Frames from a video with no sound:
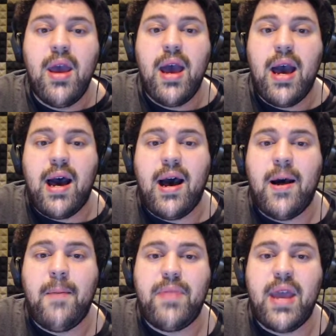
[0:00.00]

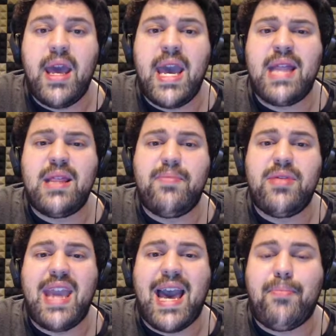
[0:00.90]
And
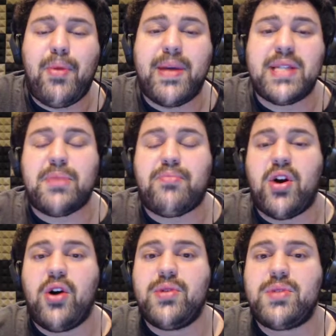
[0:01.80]
the Apple Pencil
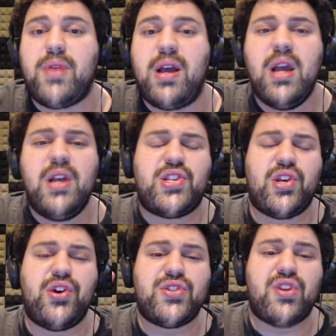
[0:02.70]
Pro was so
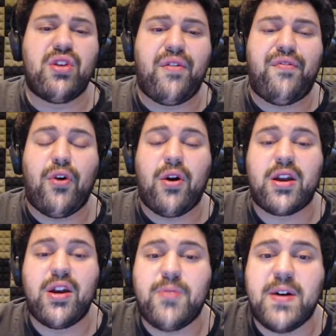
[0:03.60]
those are the 4
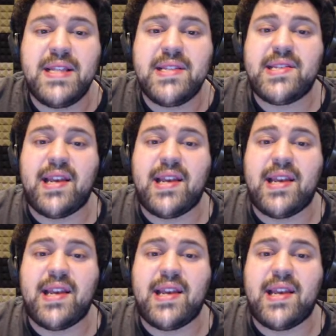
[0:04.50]
good ones.